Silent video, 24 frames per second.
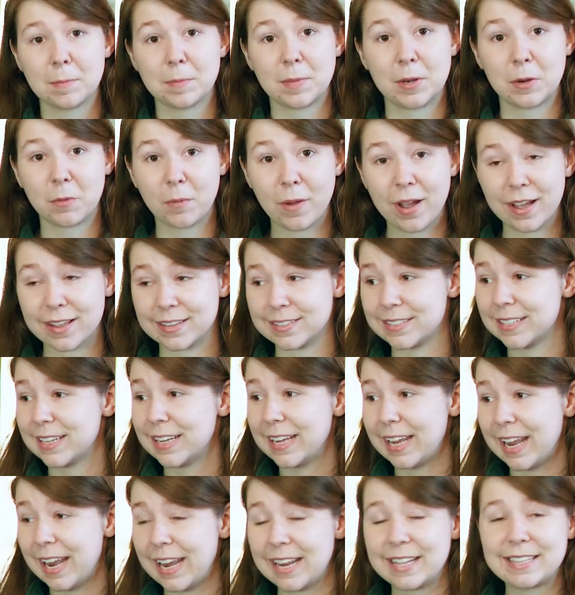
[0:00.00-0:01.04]
But it was
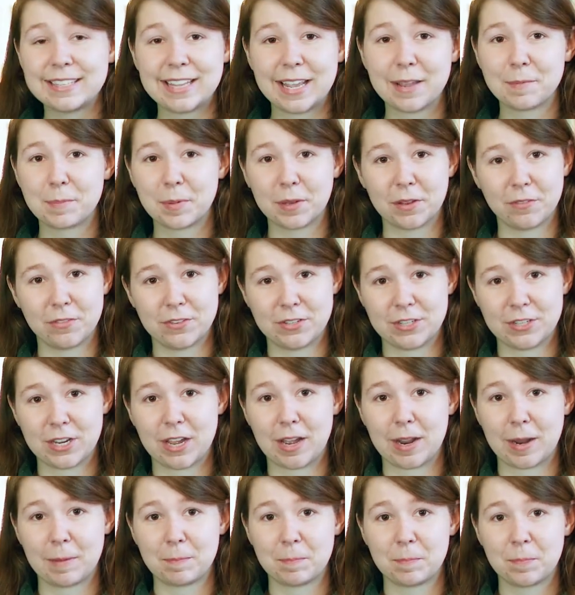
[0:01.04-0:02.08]
an example of the
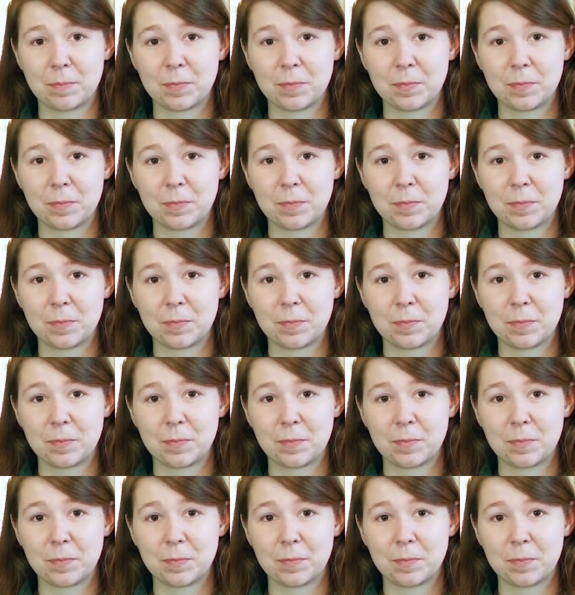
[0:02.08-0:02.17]
time.